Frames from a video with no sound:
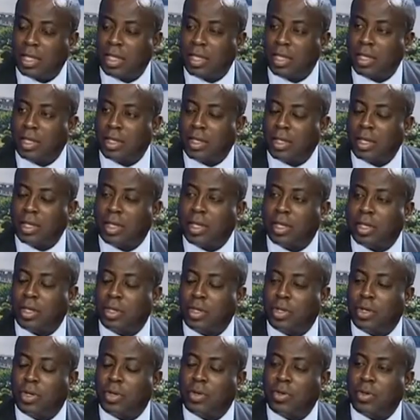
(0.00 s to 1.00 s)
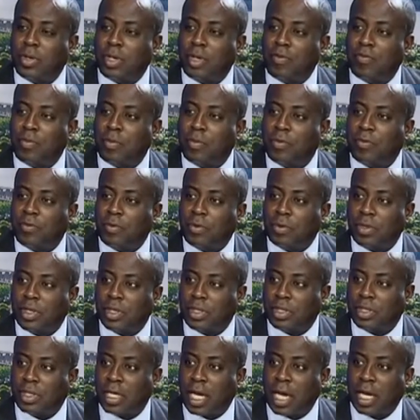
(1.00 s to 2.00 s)
think, uh, you know, even before
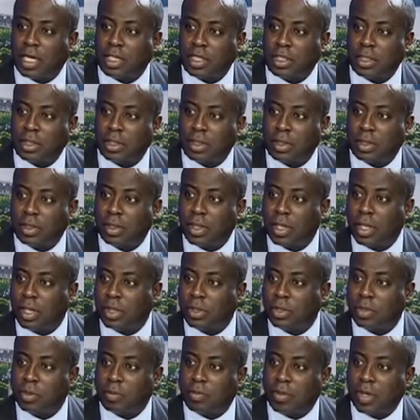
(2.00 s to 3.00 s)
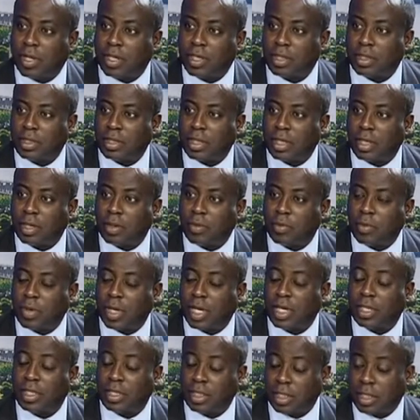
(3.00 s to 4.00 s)
this action uh, took place, uh, we
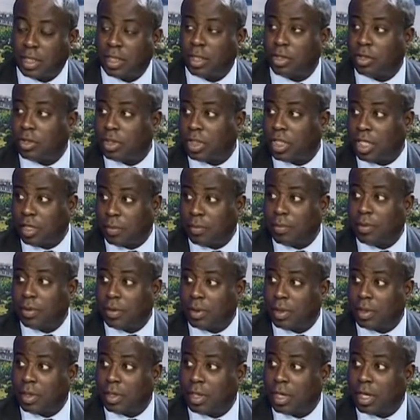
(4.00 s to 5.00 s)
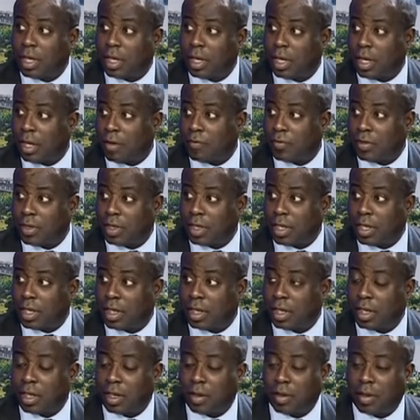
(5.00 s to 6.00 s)
had seen a dip in our FDI.
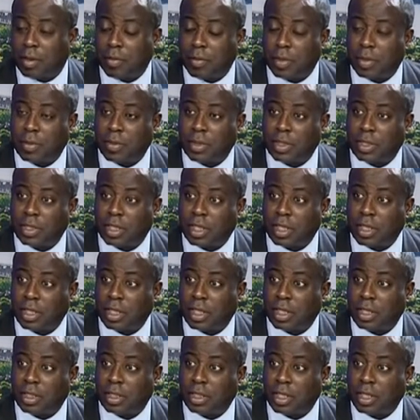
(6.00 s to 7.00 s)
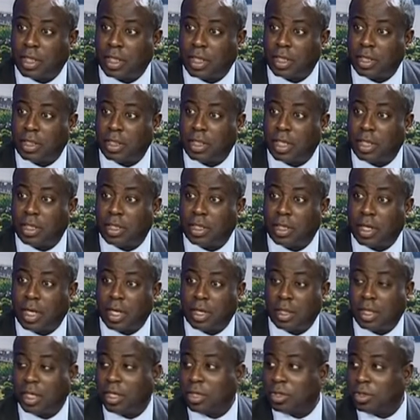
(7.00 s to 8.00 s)
Um, I must say that uh, there are certain
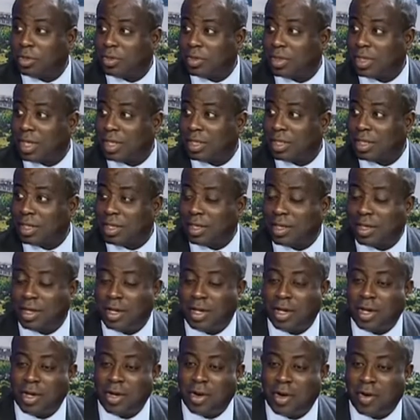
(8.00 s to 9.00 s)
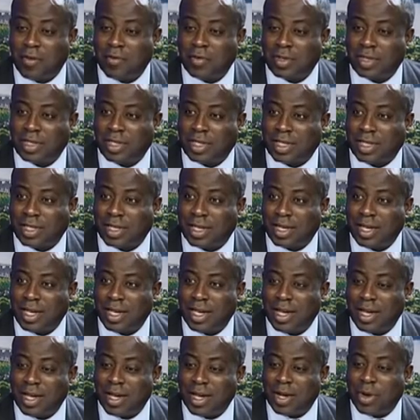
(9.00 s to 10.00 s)
other issues that are obviously
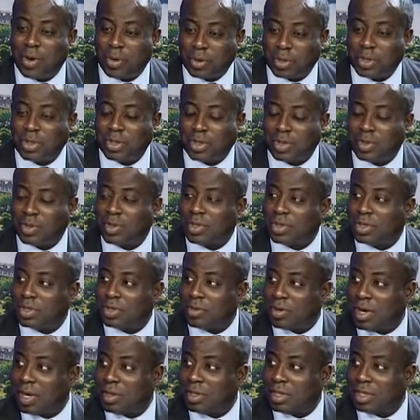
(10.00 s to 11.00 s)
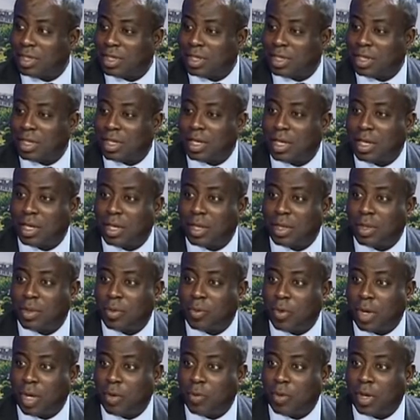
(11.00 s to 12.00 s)
also surrounding uh, the
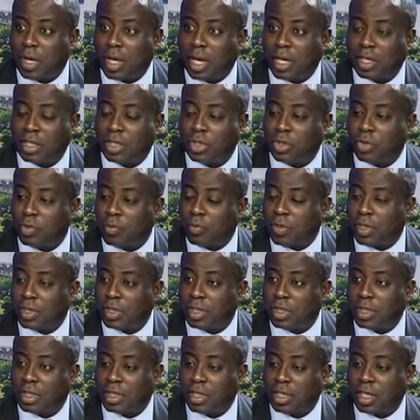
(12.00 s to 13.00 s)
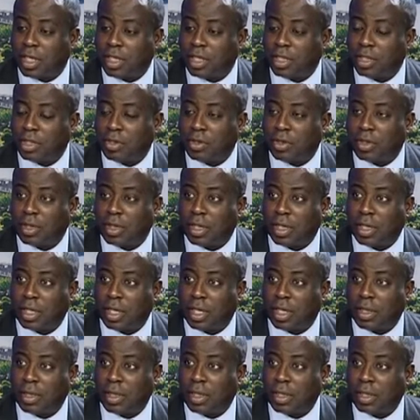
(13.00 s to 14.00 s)
way we actually do business in Nigeria. And
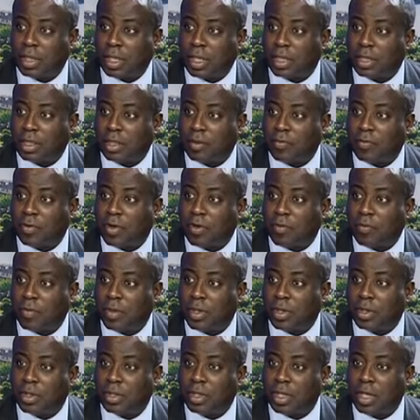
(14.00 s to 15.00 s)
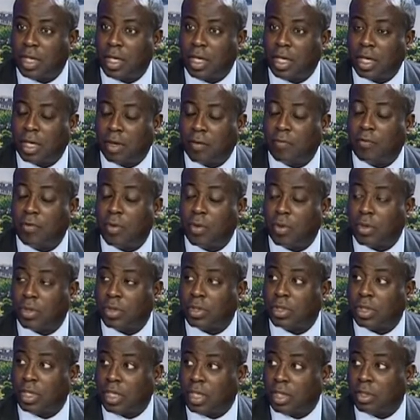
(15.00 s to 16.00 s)
I think that if government can
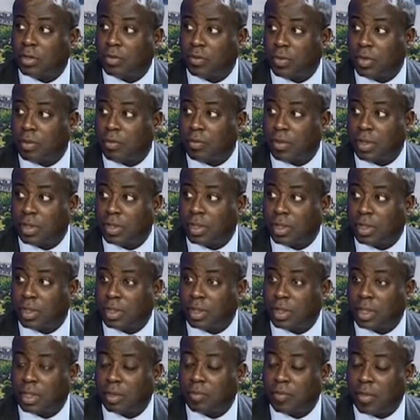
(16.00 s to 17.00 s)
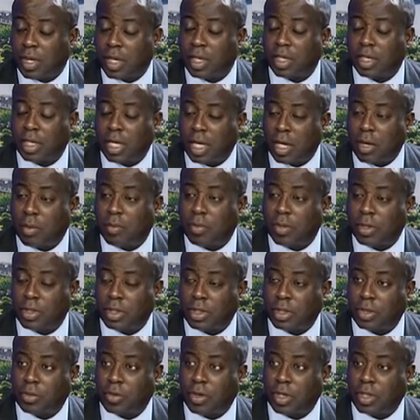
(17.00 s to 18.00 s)
focus on ease of doing business, it might help the
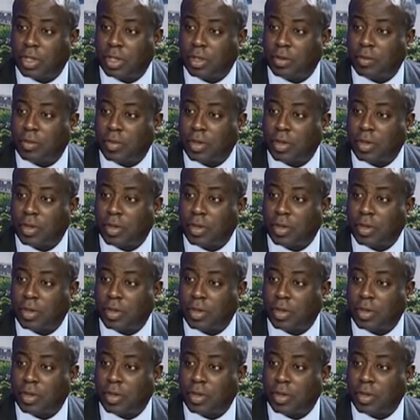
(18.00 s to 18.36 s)
situation.